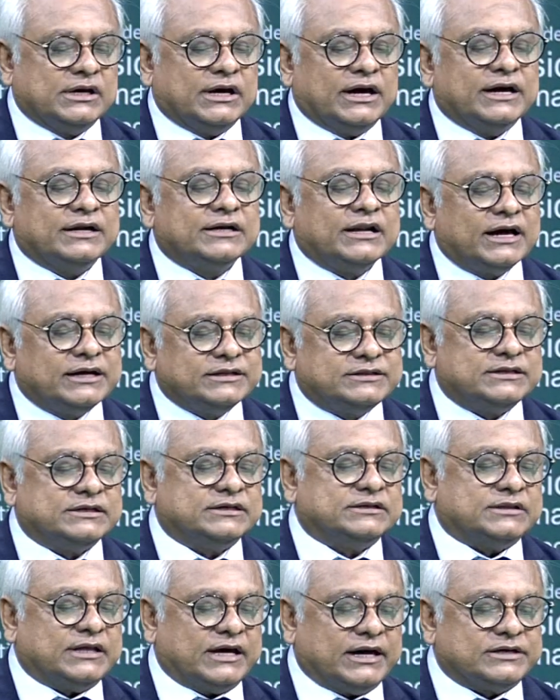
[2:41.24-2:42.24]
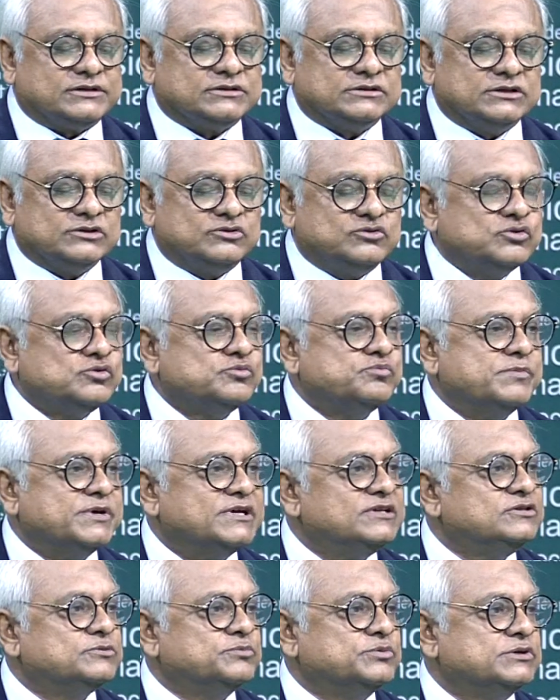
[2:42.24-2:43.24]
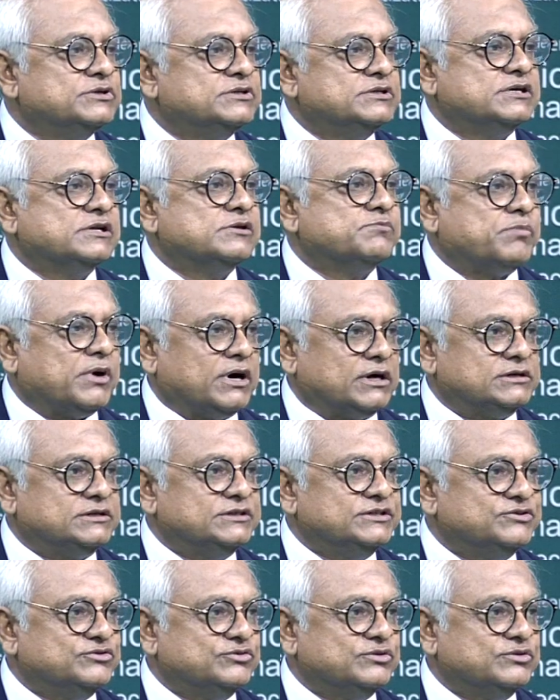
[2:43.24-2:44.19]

And I think that the two major political parties